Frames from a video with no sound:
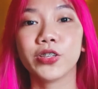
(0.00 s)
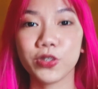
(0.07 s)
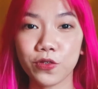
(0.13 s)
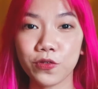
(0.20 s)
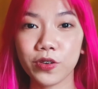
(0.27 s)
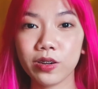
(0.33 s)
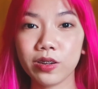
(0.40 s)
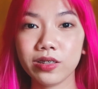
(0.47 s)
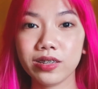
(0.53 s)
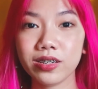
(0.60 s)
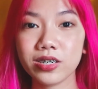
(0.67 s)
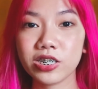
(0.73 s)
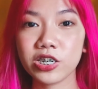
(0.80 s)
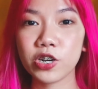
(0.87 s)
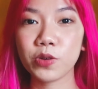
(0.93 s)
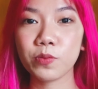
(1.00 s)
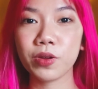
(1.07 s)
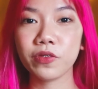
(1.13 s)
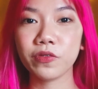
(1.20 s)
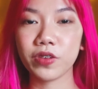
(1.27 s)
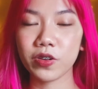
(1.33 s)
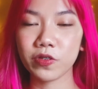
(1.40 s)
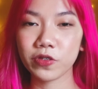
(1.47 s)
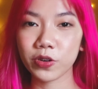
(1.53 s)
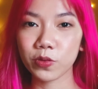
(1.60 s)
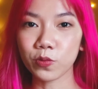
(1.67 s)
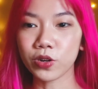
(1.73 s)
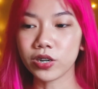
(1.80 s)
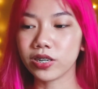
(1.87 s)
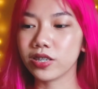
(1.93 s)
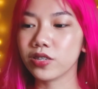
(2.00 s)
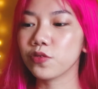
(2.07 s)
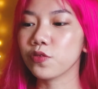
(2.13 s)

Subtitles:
So for conditioner, my favorite one is